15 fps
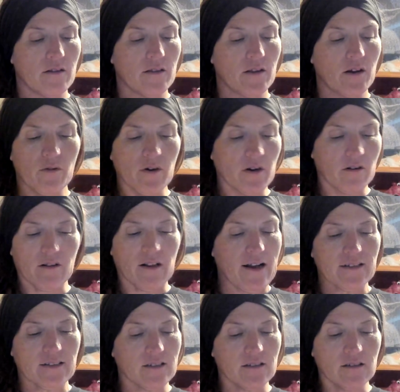There were no
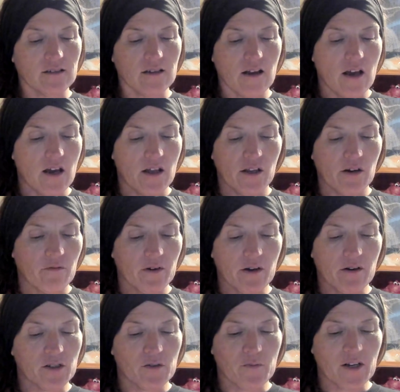classes. There were
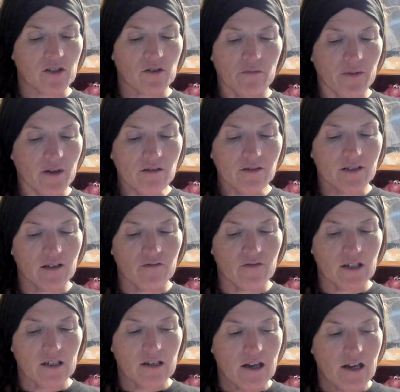no special meals
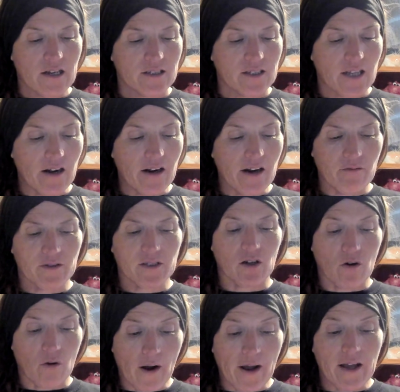even. Saturday was a
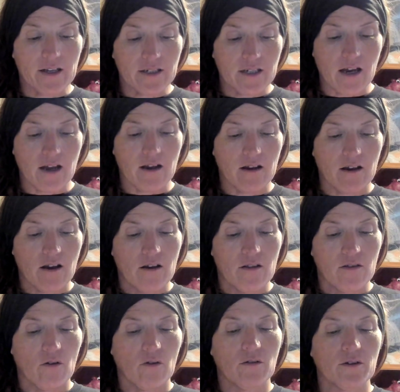quiet day.
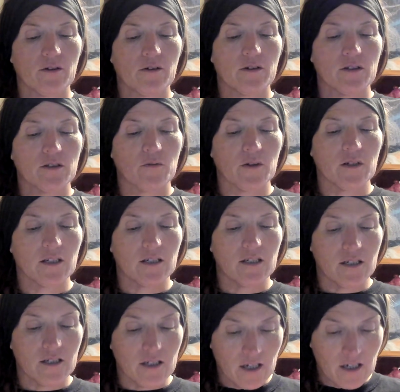The older girls went
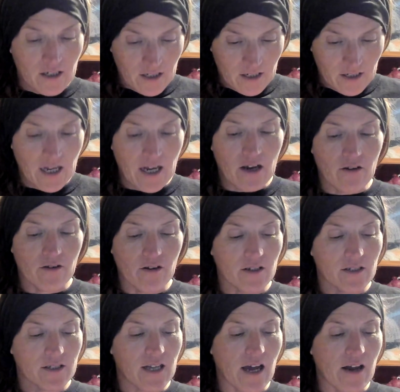into town
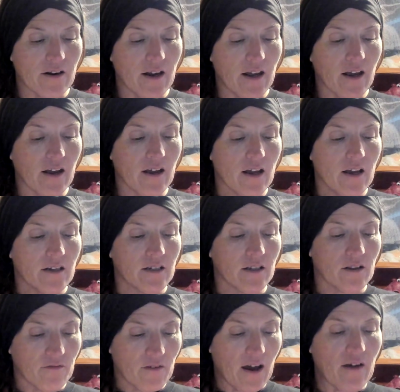on Saturday to
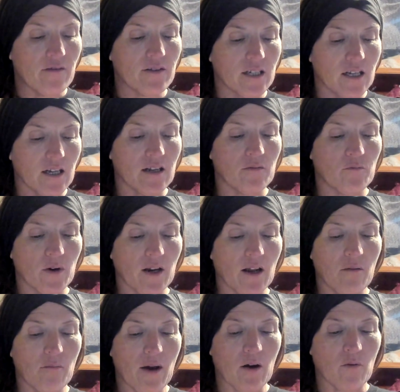the 5 and 10,
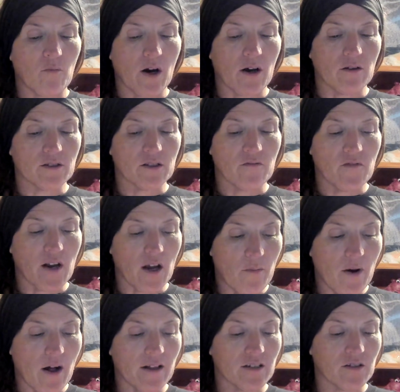bringing back bottles of nail
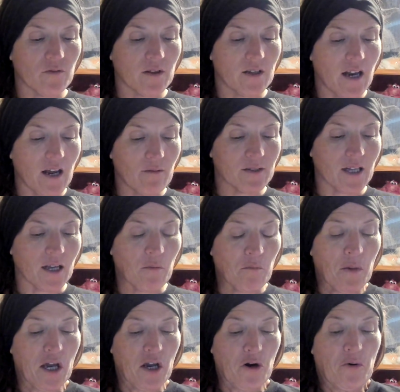polish with names like
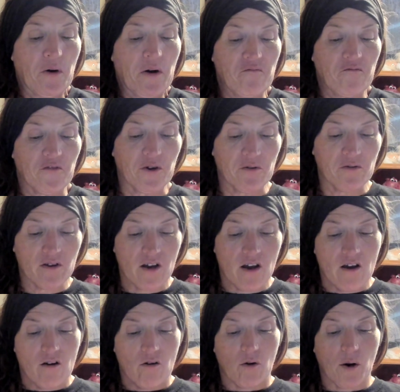Pink Grapefruit
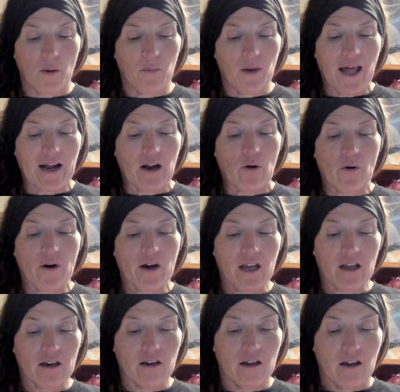or Black
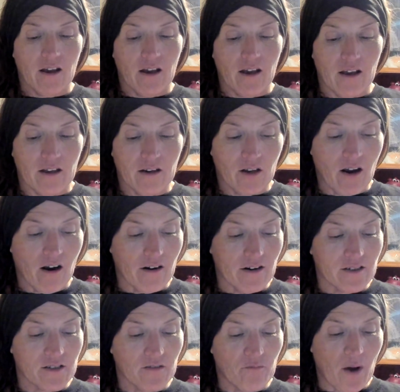Orchid and
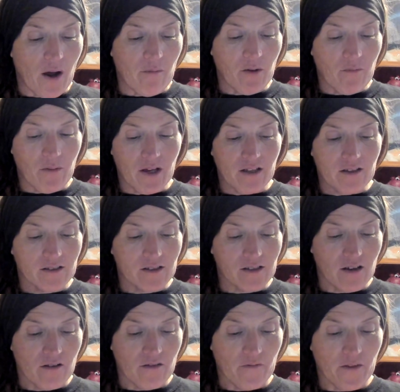cards of bobby
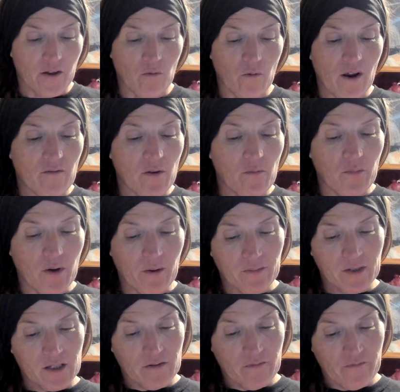pins, their wavy
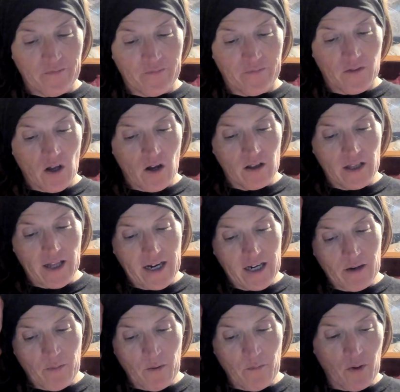bumps, all lined
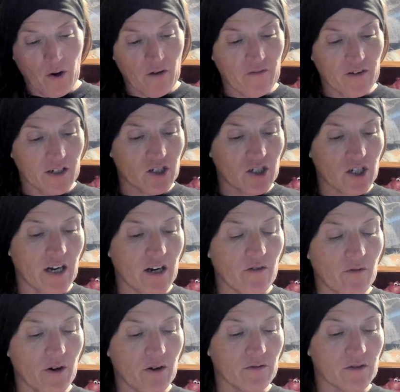up in perfect shiny
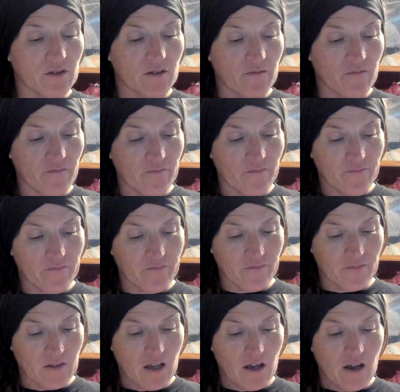rows.
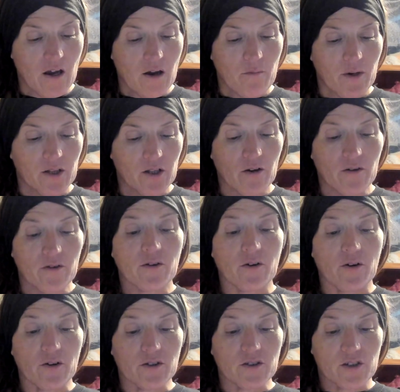But the other
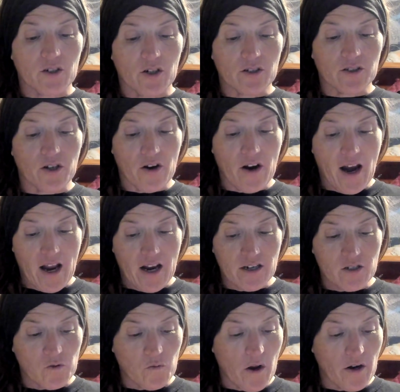girls, the girls her
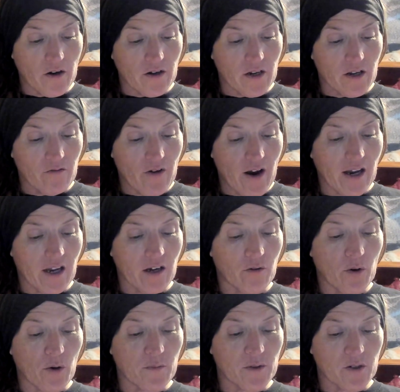age, wandered in ragged
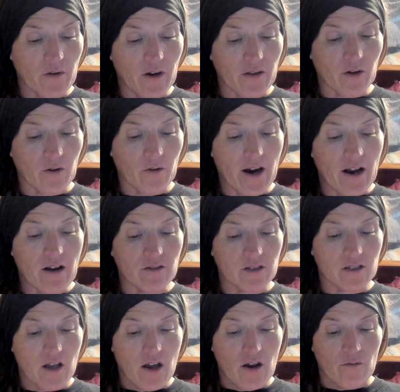groups around the
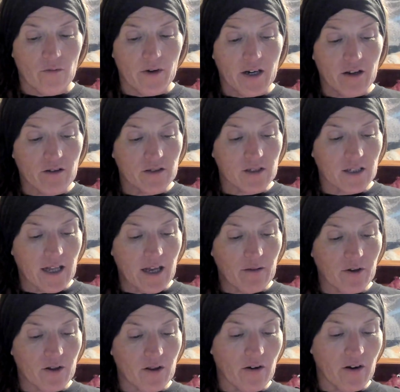grounds, radios
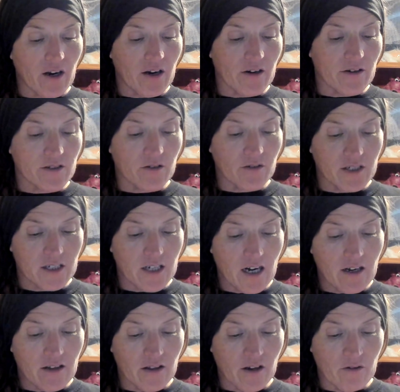clamped to their ears, or
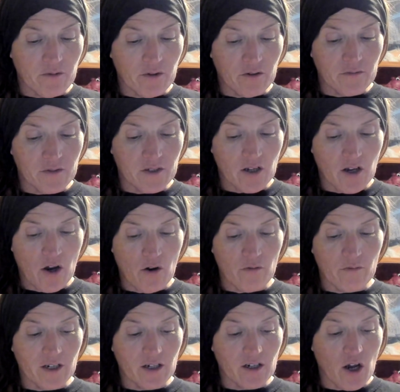stayed in their rooms and
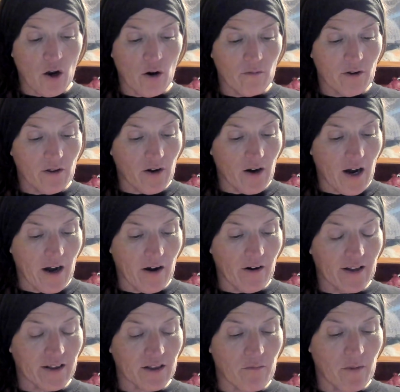combed their hair
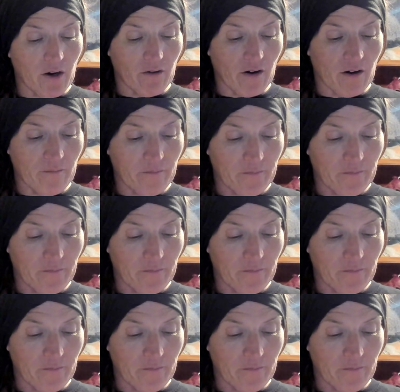at the mirror.